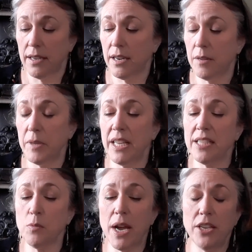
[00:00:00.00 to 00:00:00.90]
And
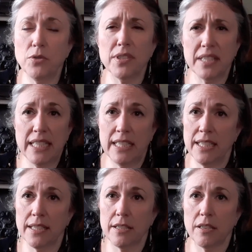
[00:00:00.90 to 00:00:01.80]
that's why you've seen
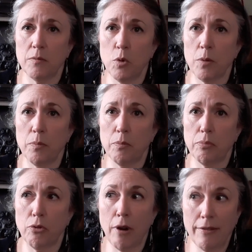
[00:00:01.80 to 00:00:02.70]
it more
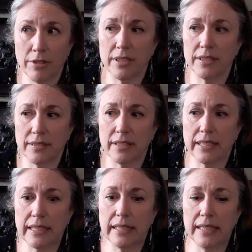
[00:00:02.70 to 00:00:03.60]

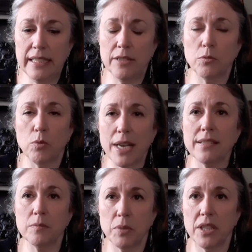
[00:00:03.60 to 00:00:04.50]
prevalently in
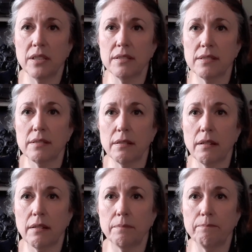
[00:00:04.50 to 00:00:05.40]
recipes,
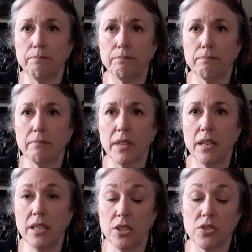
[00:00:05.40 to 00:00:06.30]

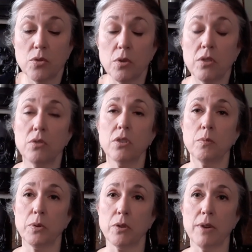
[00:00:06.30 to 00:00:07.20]
in historical
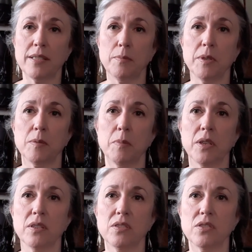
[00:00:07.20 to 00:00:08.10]
cookbook recipes,
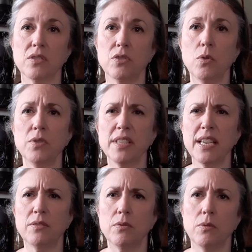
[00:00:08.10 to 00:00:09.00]
because you always
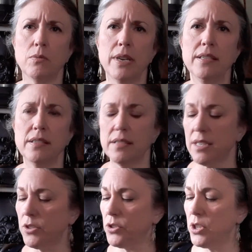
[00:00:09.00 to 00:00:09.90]
had raisins
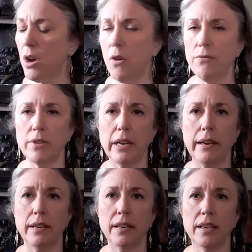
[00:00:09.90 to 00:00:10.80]
on your shelf
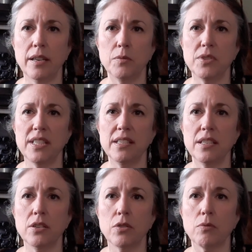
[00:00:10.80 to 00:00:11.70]
and it was
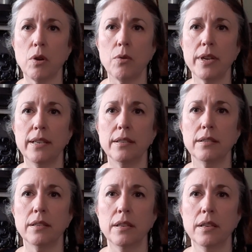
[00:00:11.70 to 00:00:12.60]
easy to throw in